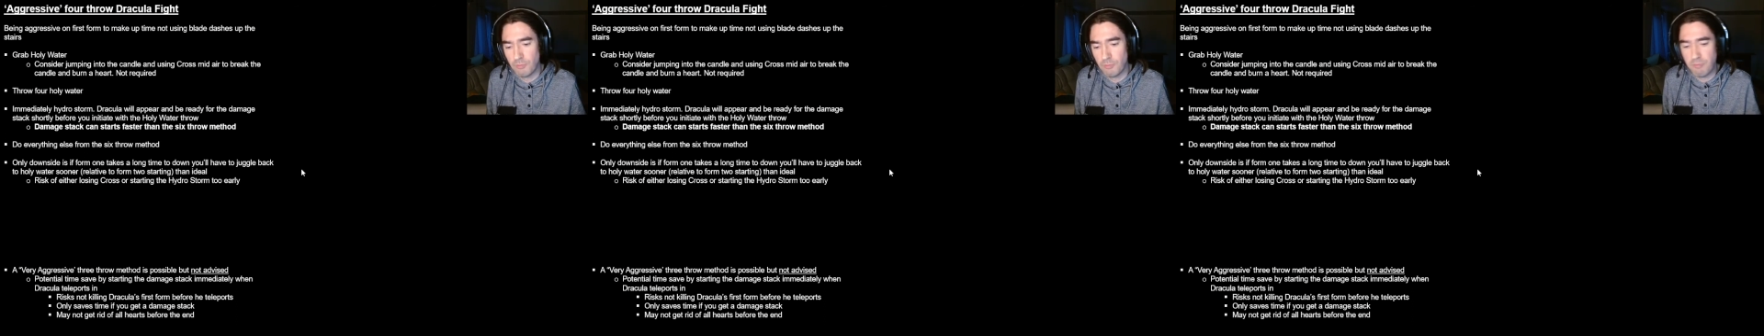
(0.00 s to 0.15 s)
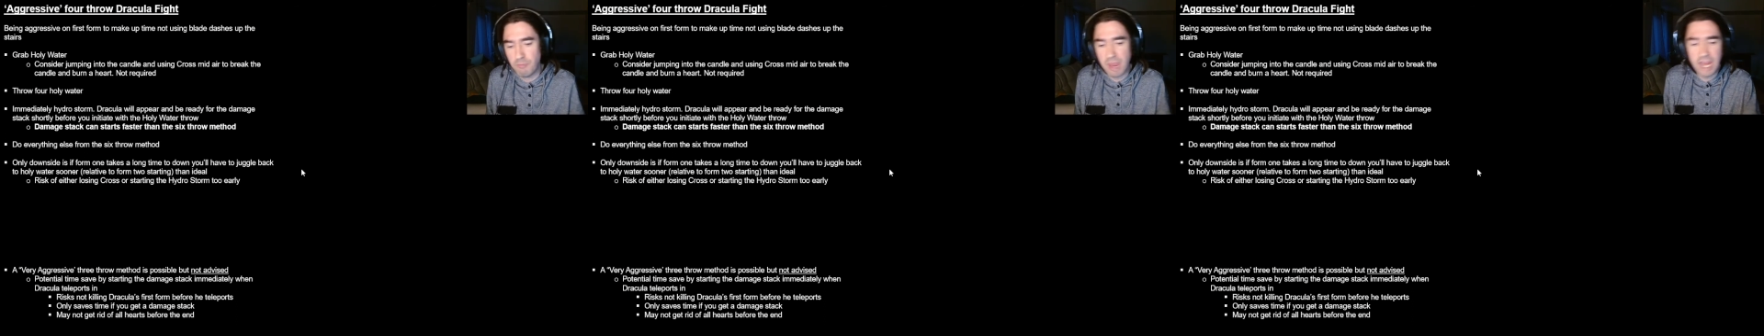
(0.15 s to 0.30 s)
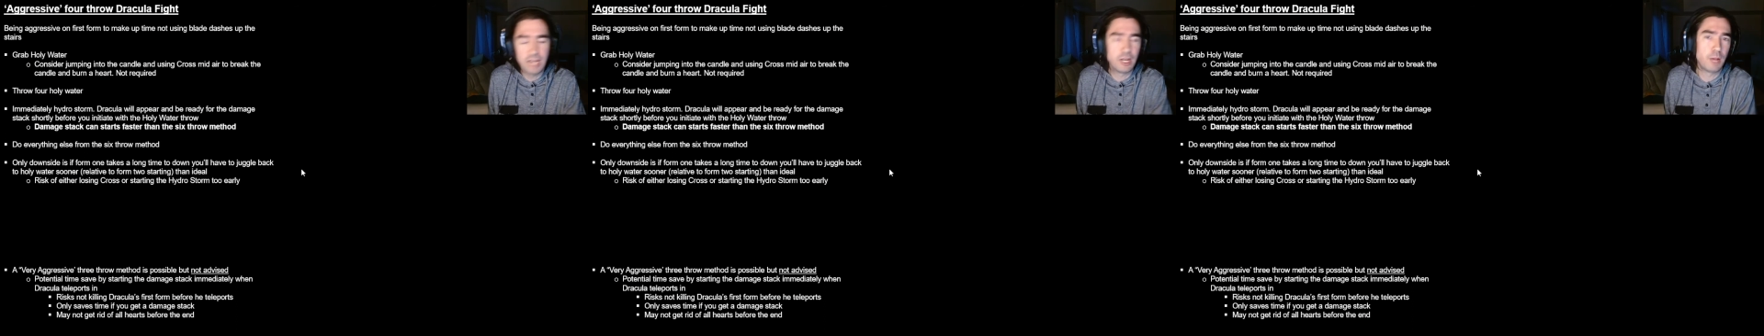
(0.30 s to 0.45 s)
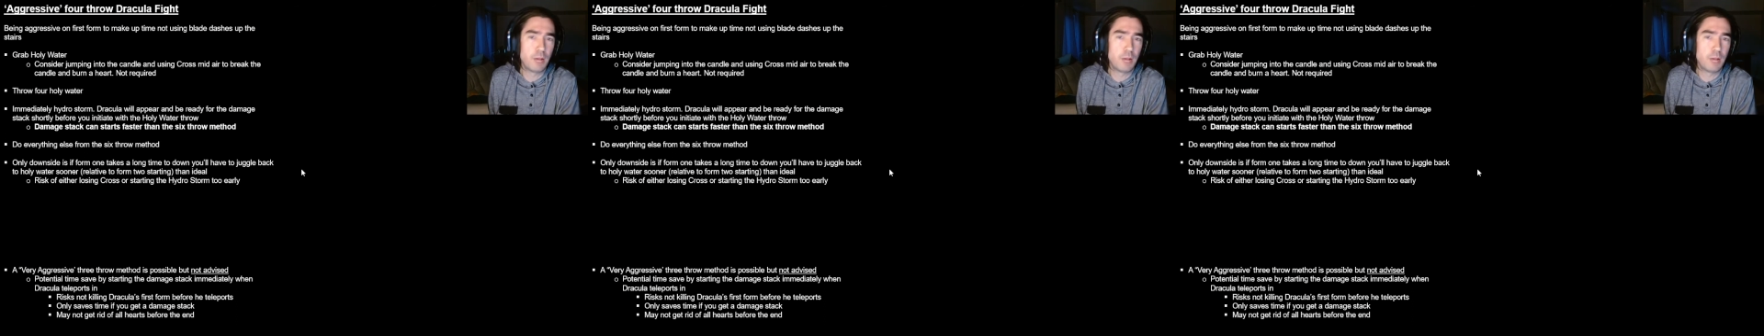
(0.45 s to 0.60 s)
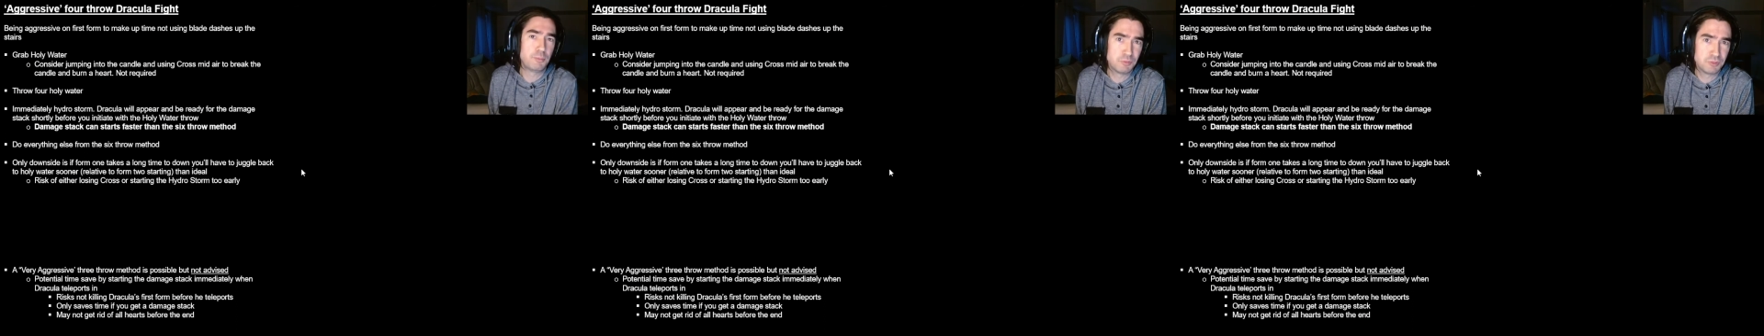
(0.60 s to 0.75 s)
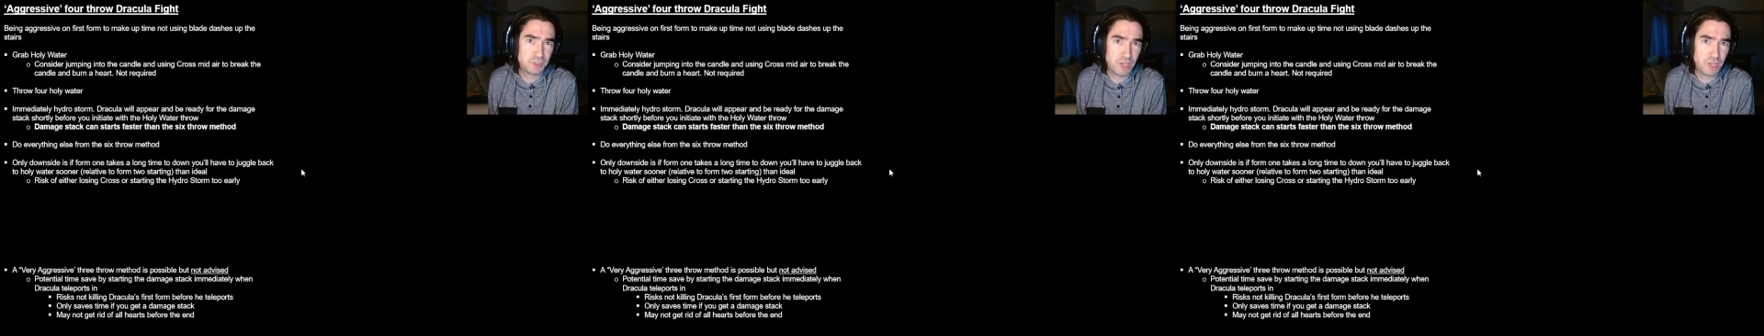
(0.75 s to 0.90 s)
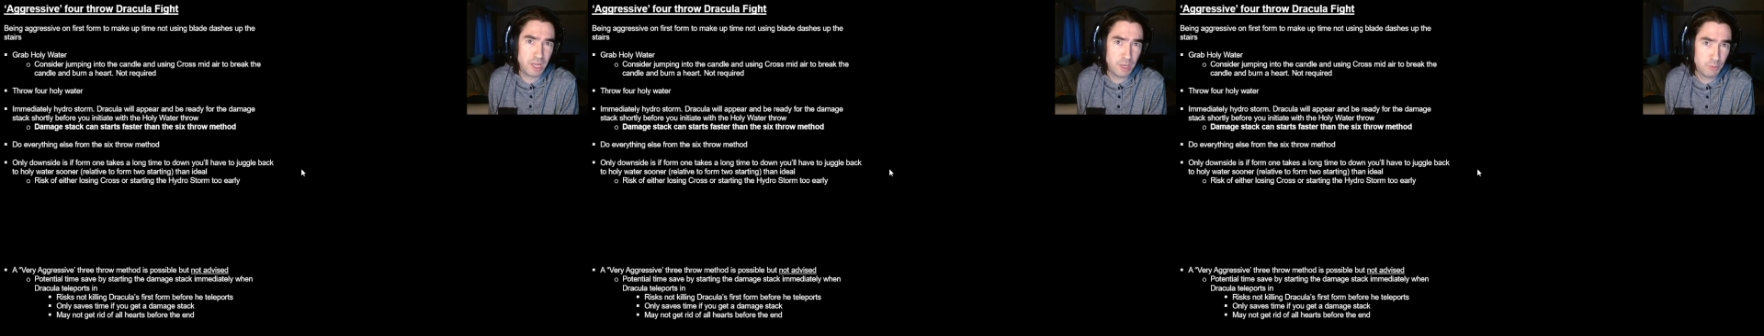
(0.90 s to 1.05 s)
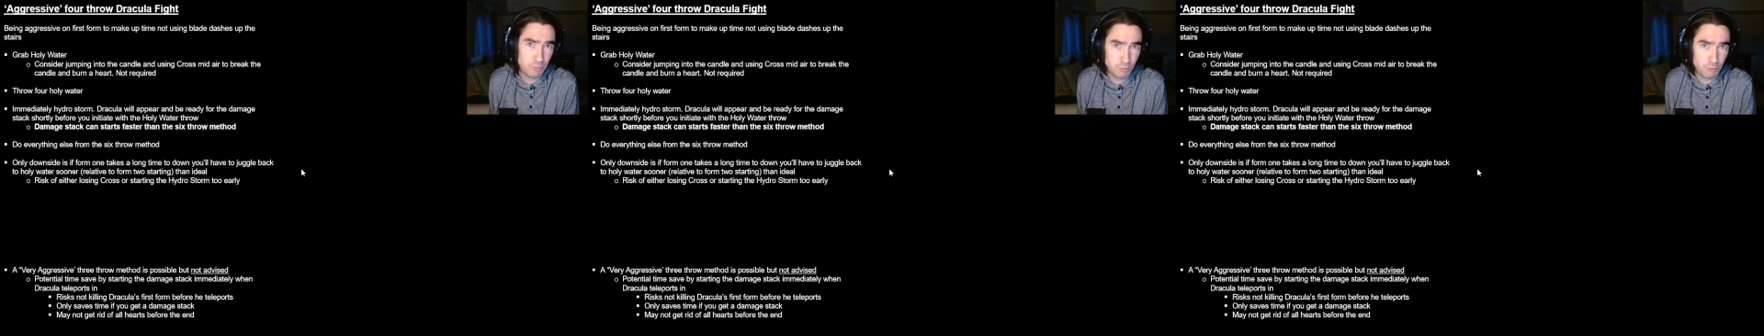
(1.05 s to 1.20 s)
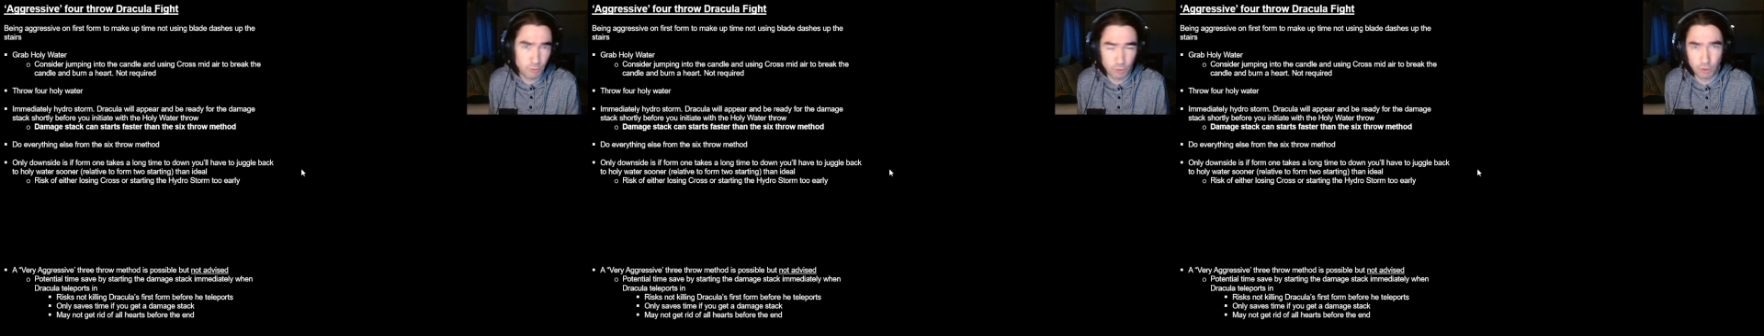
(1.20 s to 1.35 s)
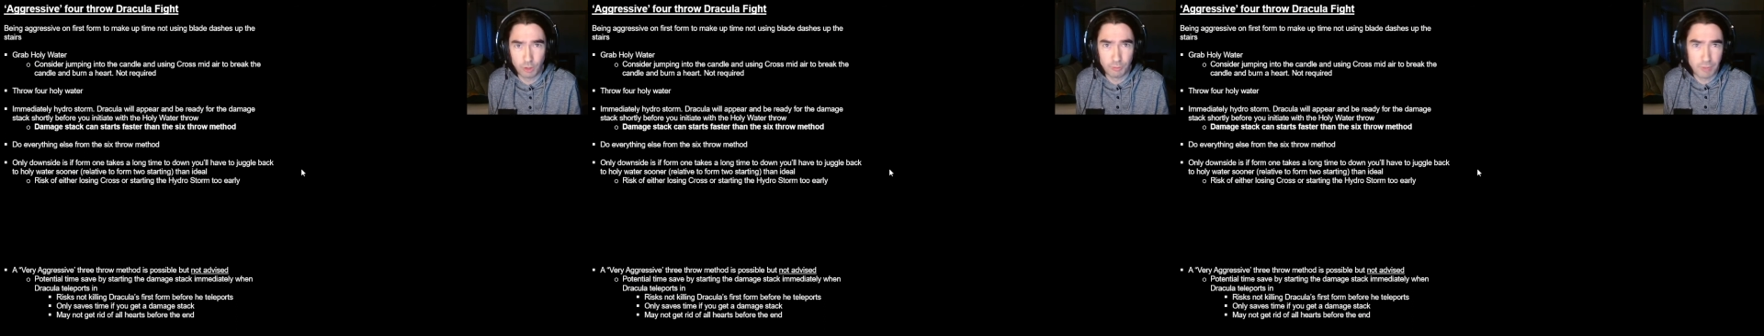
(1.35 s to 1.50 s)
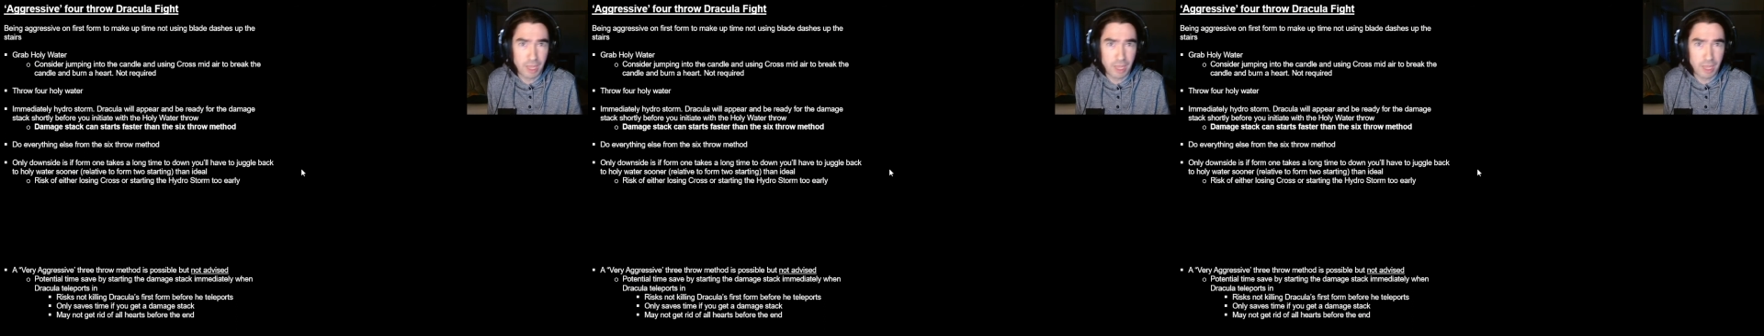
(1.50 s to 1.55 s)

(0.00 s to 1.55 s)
made up some time, or